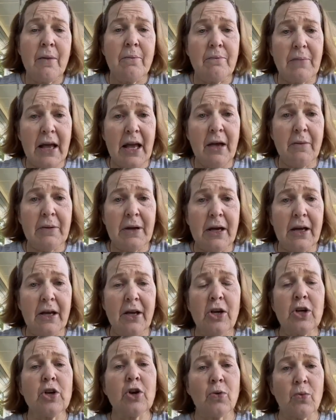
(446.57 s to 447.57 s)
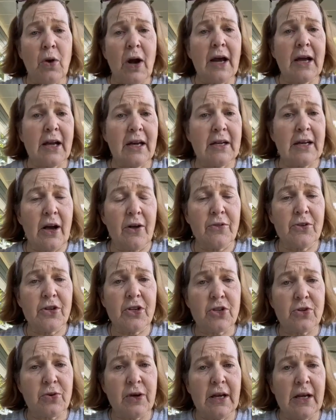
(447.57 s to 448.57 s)
Maybe you're walking down the
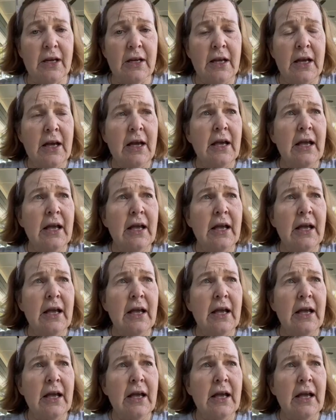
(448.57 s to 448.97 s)
street